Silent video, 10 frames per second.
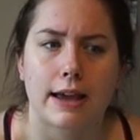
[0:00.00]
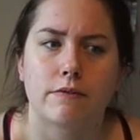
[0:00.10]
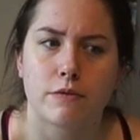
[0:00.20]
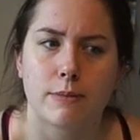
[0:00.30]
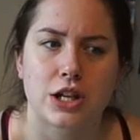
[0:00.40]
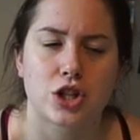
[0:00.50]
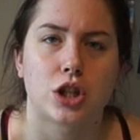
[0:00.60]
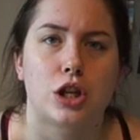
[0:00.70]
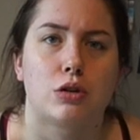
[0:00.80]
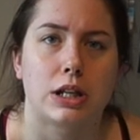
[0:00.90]
information
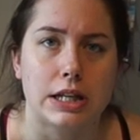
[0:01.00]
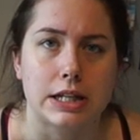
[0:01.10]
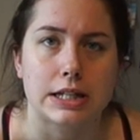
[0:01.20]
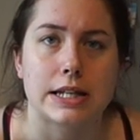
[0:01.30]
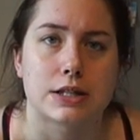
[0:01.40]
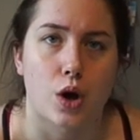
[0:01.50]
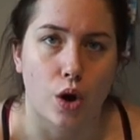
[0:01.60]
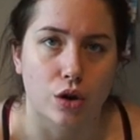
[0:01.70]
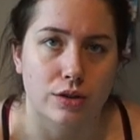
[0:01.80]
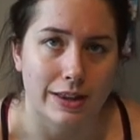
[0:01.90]
that you need is
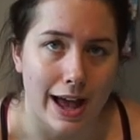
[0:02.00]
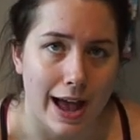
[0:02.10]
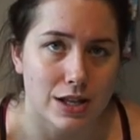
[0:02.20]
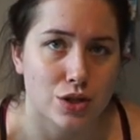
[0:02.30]
on there.